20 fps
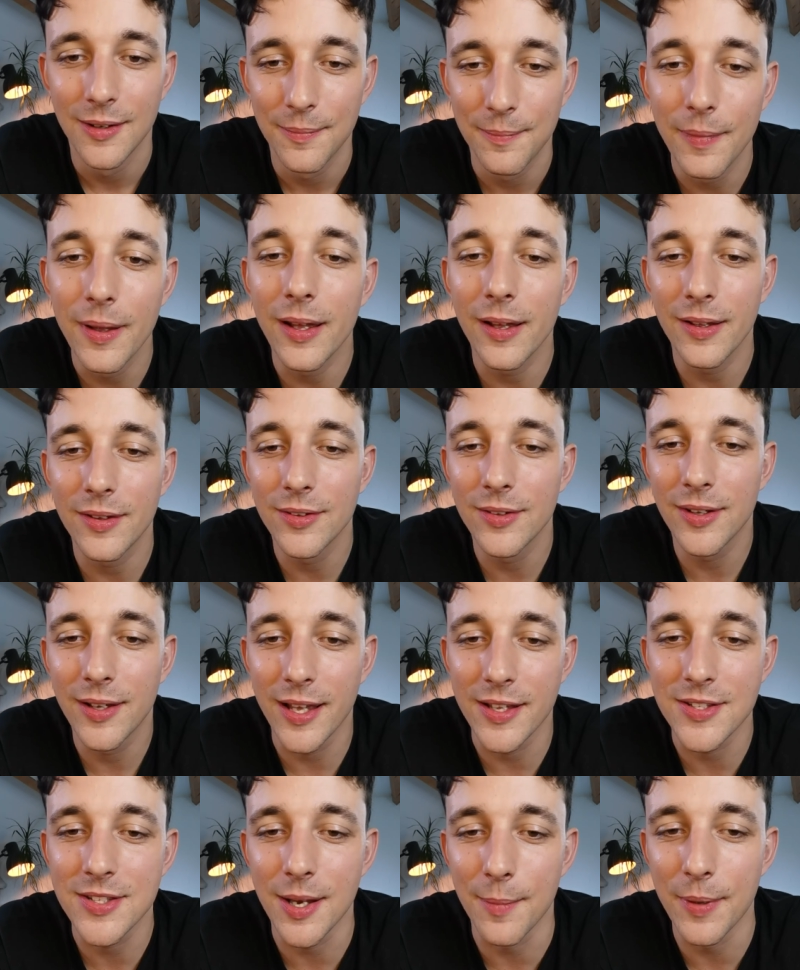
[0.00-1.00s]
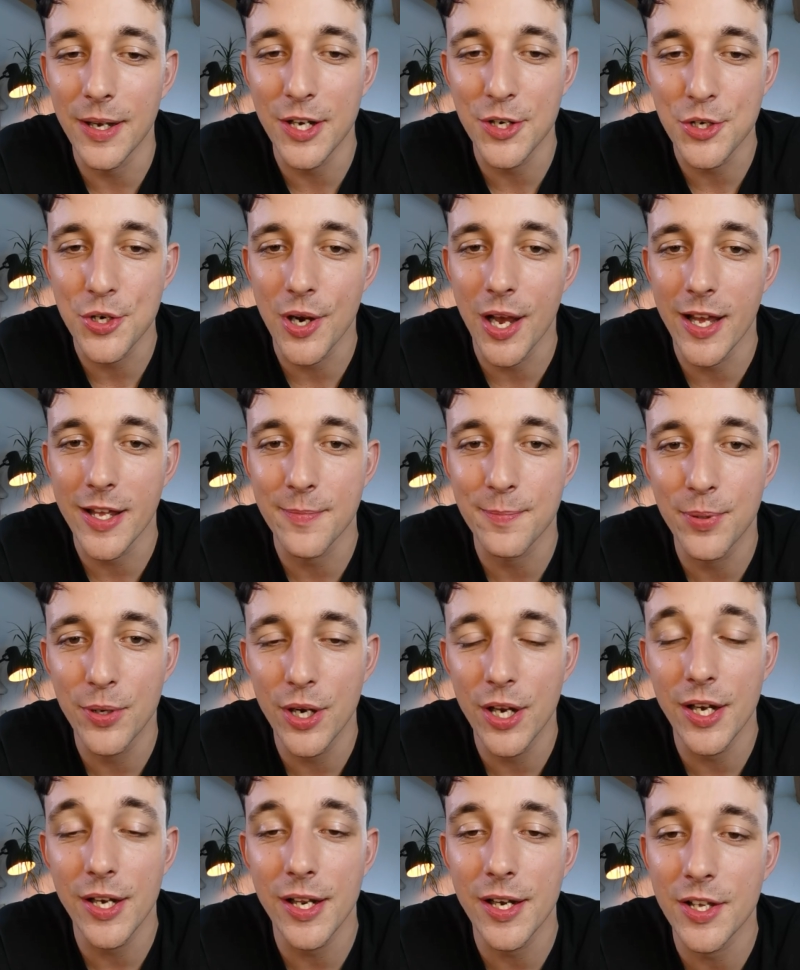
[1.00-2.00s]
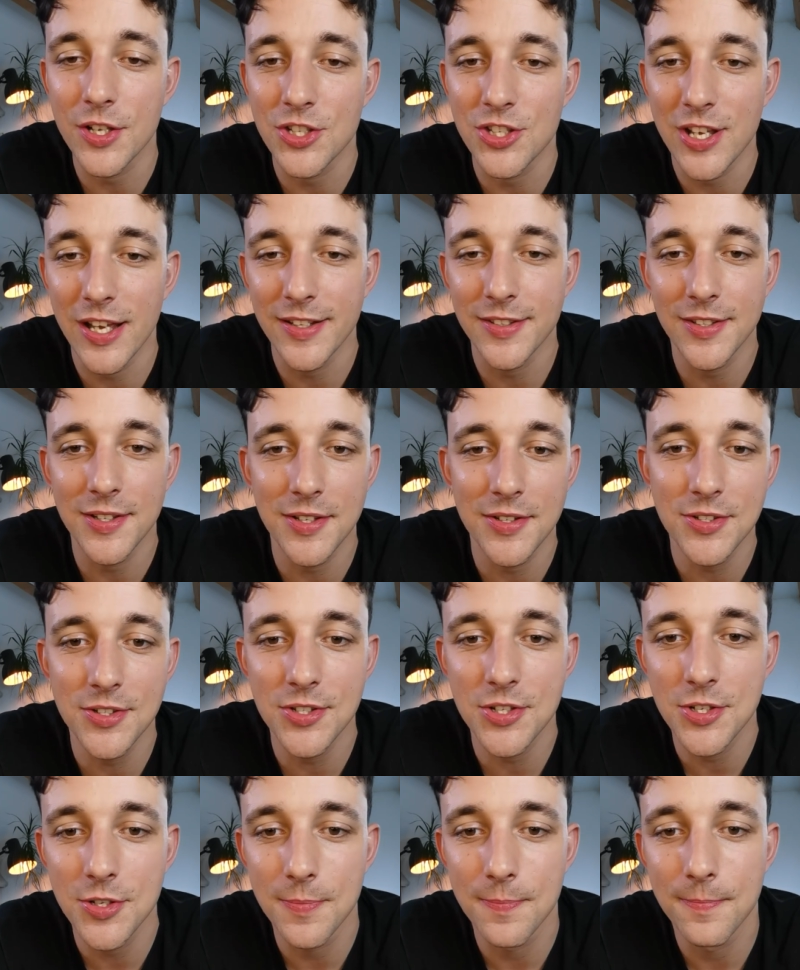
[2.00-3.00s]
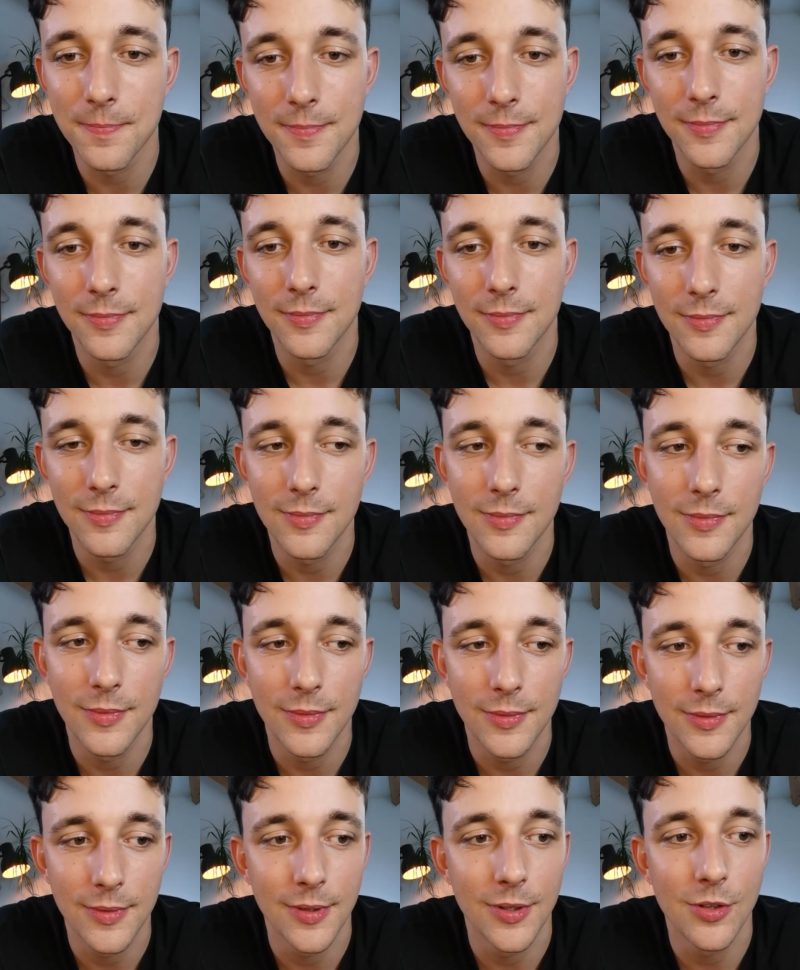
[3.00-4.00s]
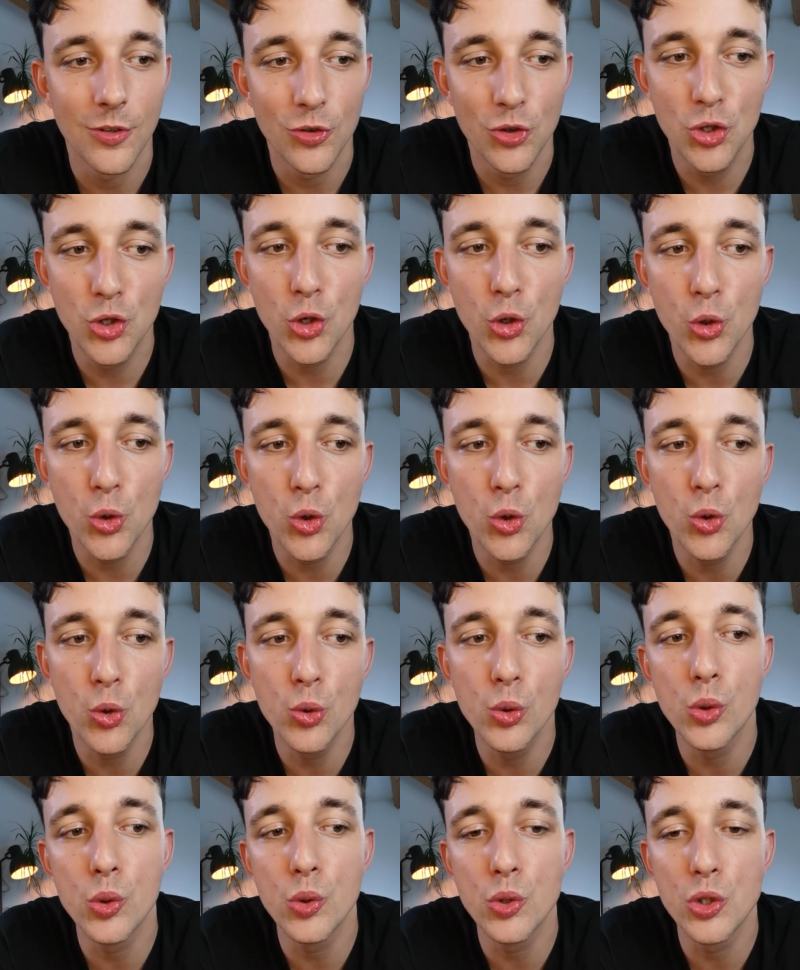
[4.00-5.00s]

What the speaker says: Can somebody try and put it in a sentence? To